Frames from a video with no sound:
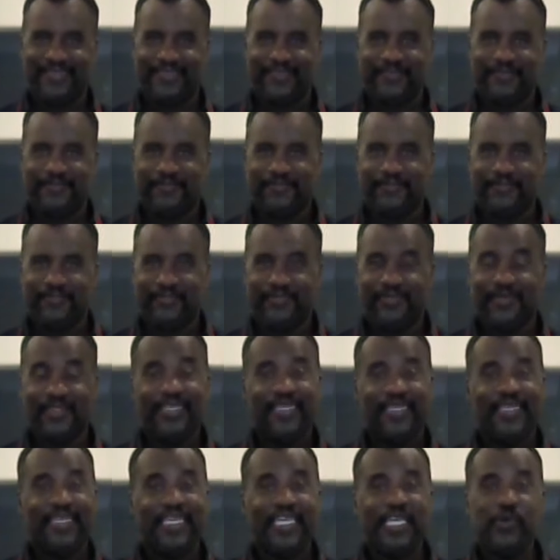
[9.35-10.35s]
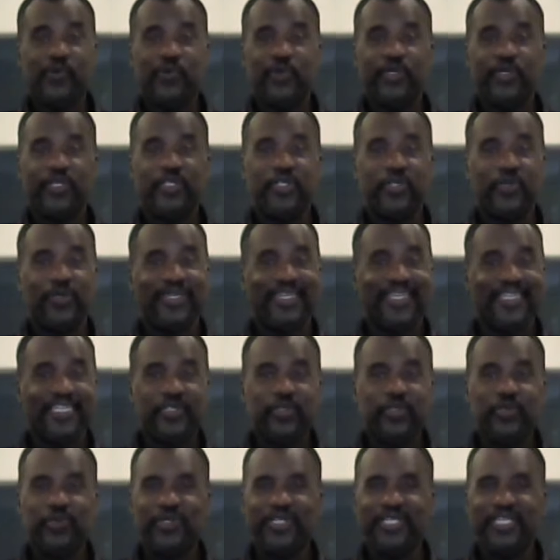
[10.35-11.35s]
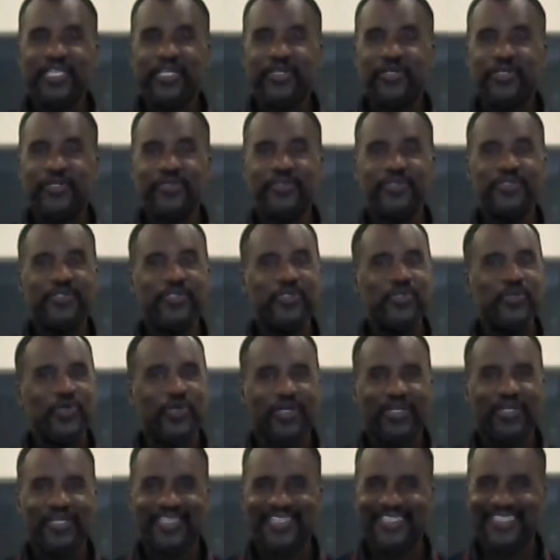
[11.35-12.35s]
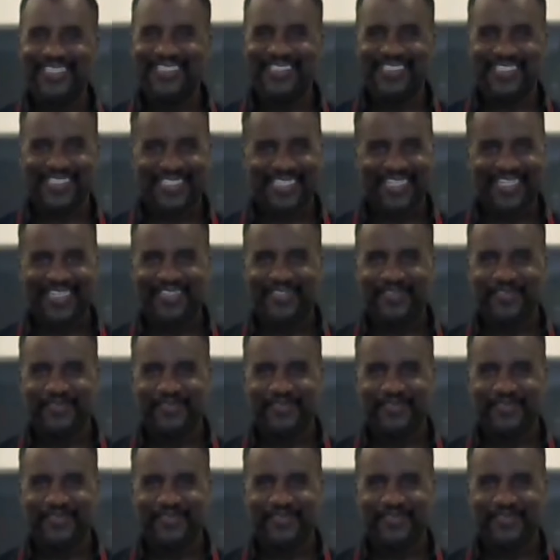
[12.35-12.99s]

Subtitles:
And we're doing it Creole New Orleans style.